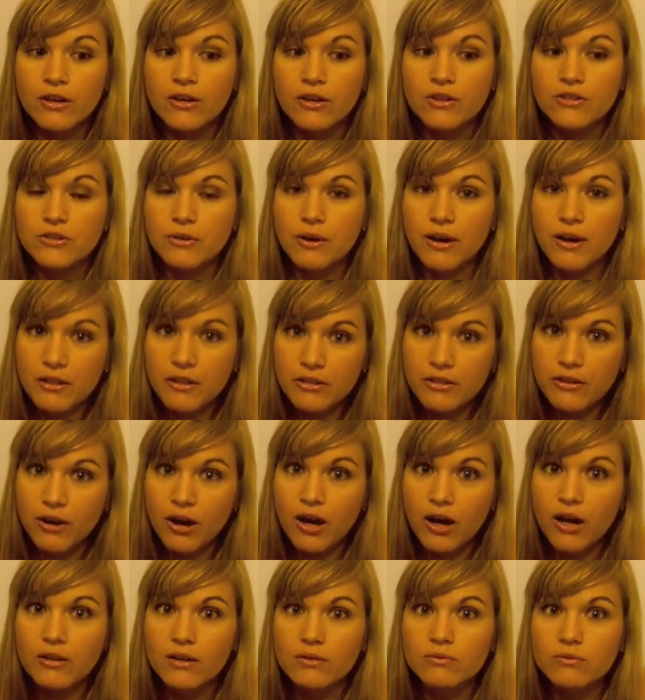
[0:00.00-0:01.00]
So I
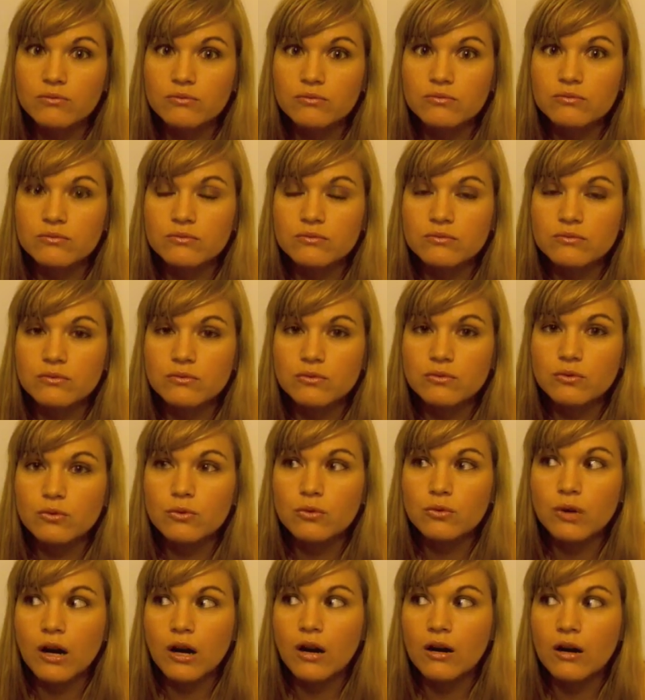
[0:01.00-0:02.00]
thought,
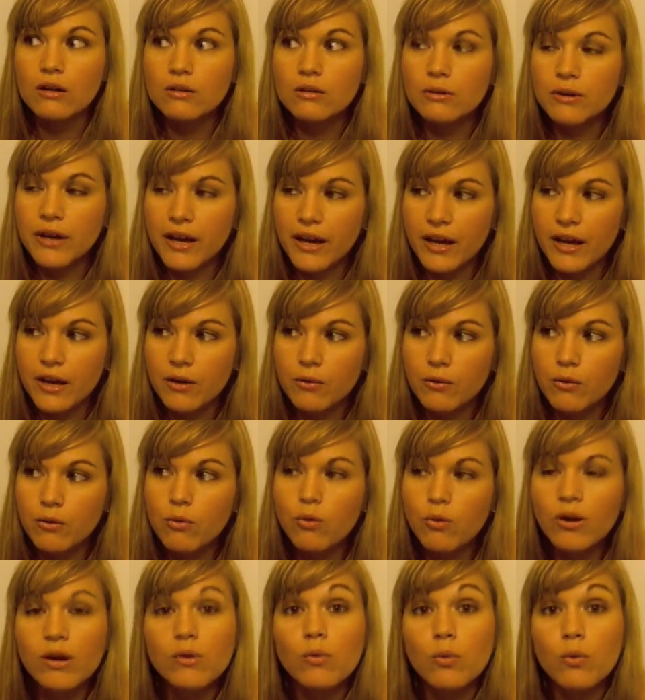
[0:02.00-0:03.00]
well, okay, well,
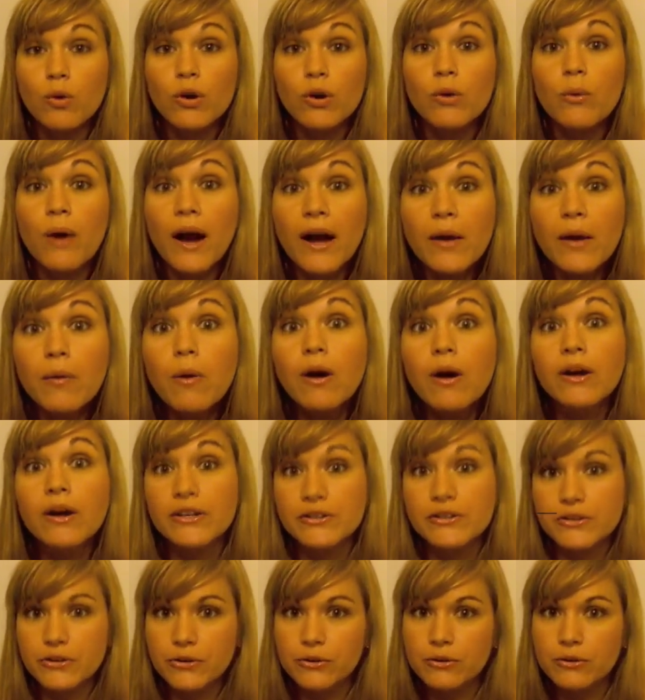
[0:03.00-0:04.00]
what do I
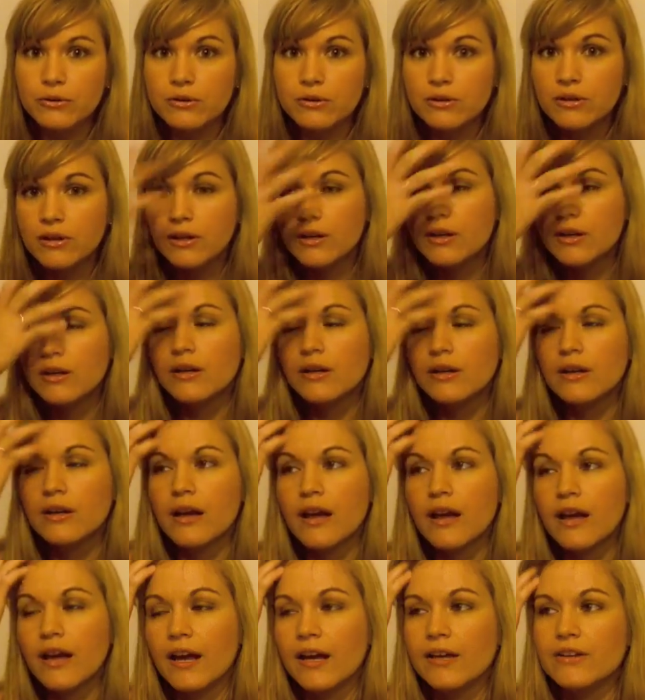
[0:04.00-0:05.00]
want to do?
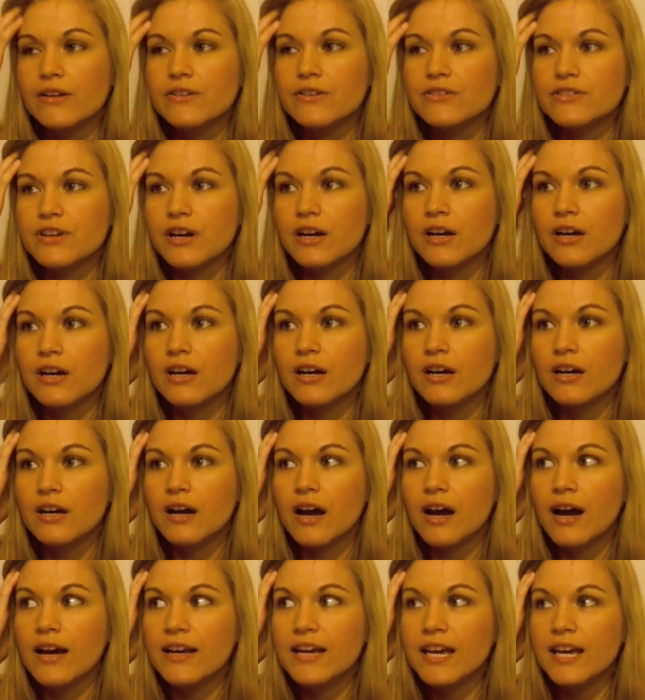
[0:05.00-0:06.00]
And
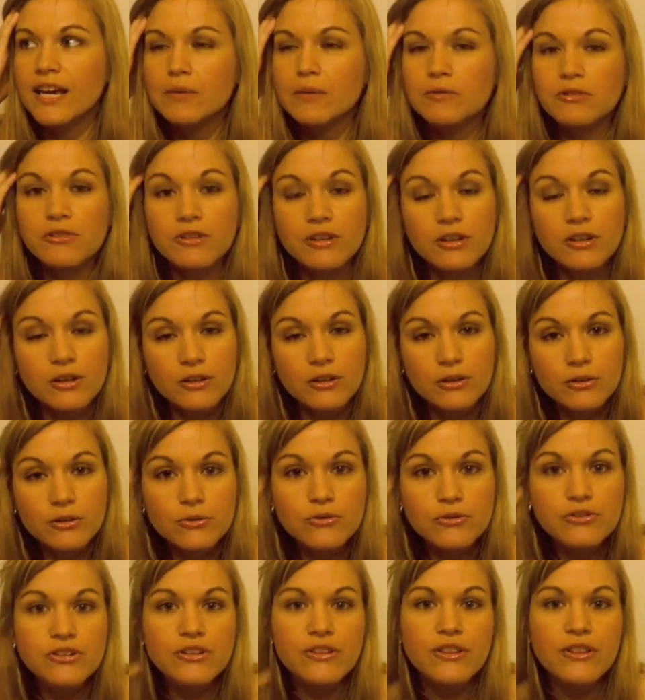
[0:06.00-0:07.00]
I came to the
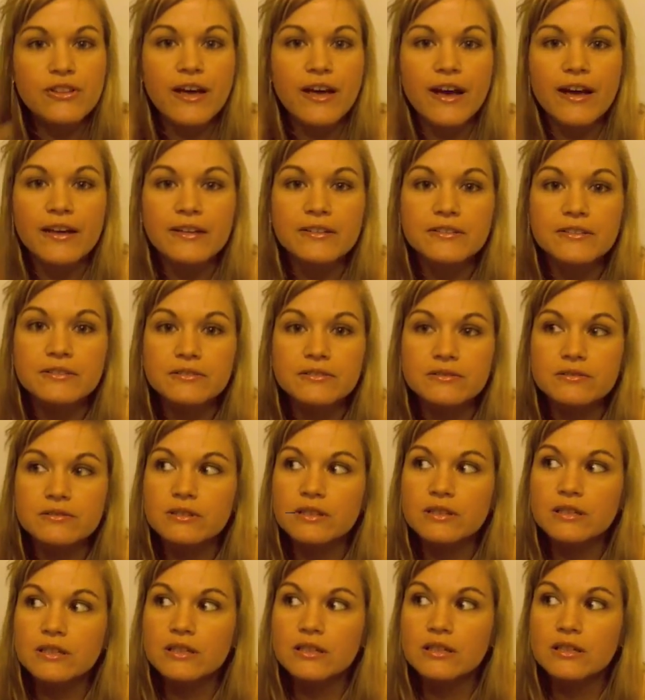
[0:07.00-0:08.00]
conclusion that
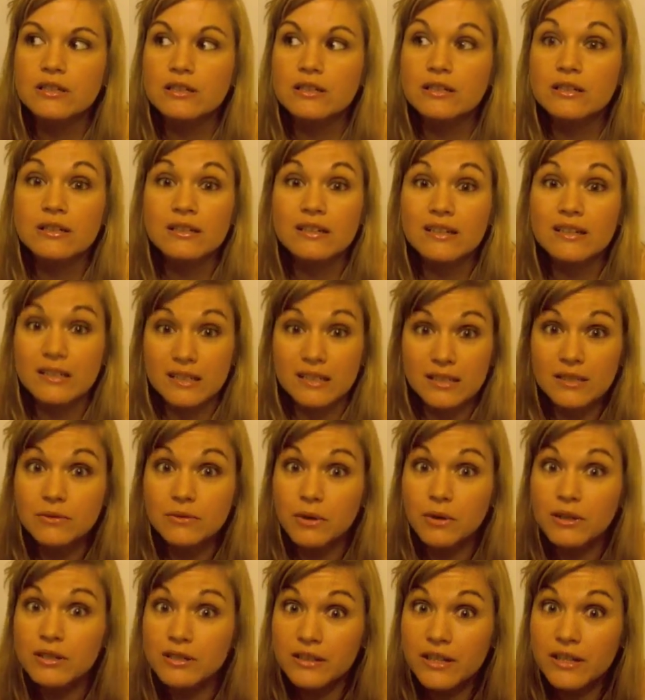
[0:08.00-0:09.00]
I'd
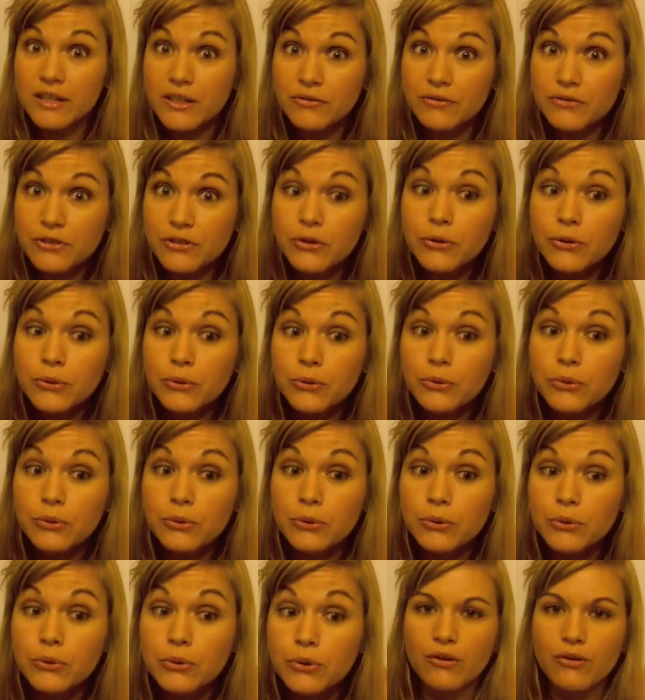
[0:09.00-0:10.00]
want to leave too.
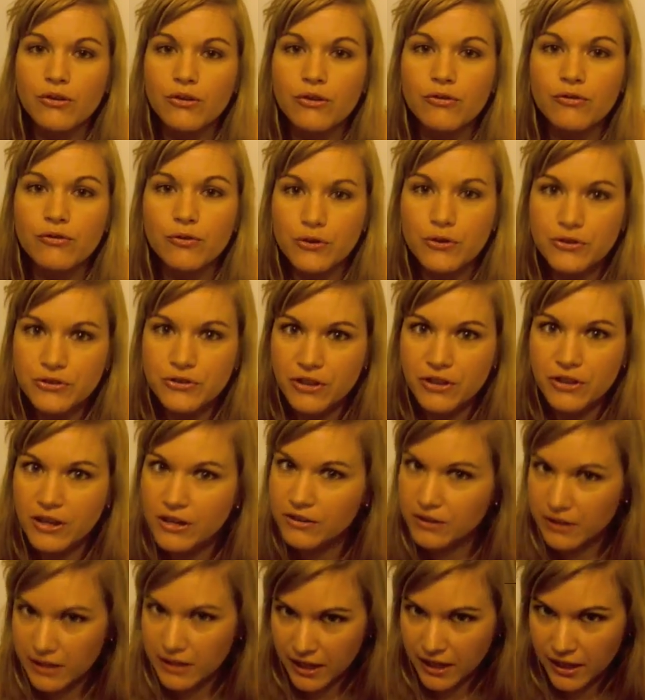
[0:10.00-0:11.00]
The first
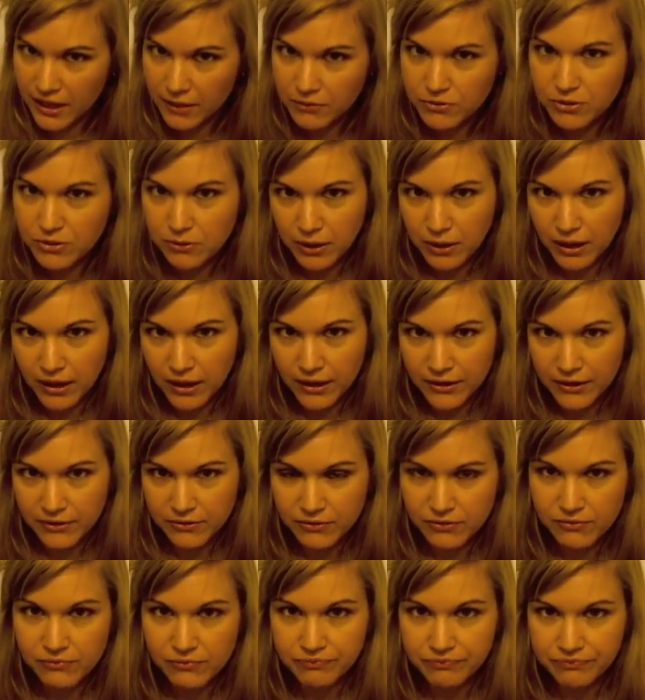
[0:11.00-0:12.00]
thing that came to
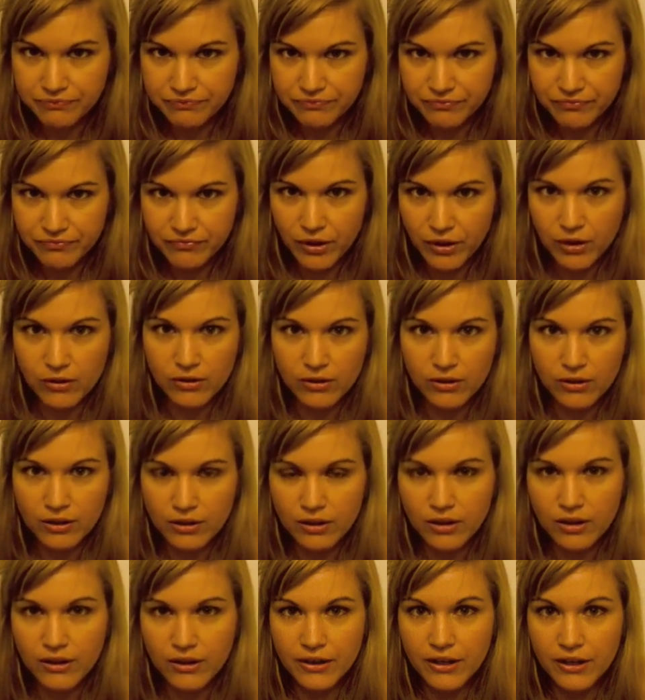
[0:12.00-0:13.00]
mind,
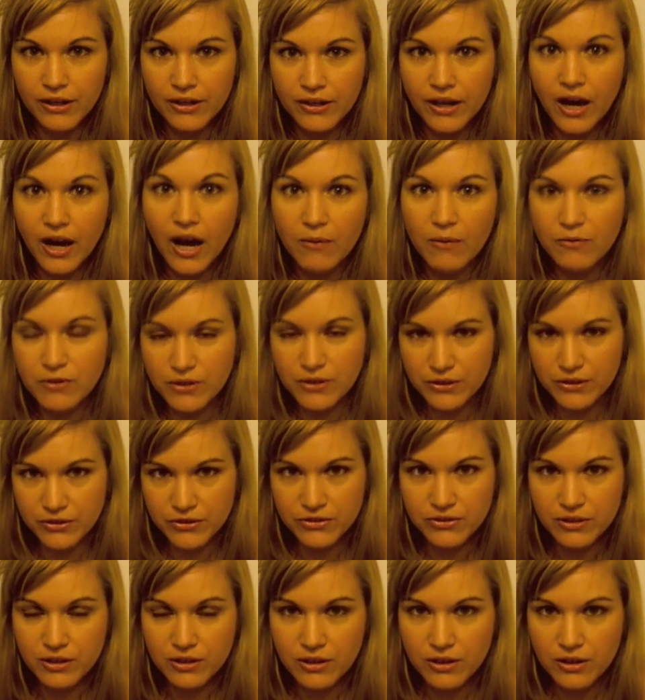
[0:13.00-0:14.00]
an
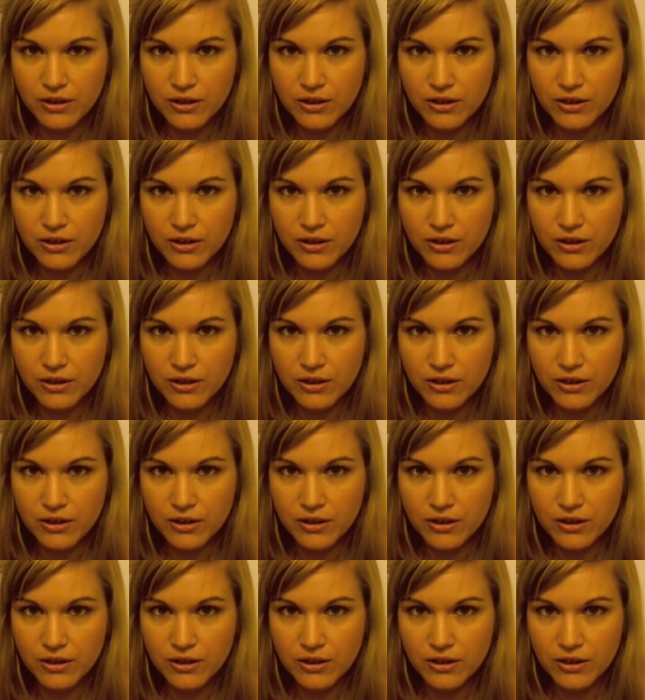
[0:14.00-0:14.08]
obvious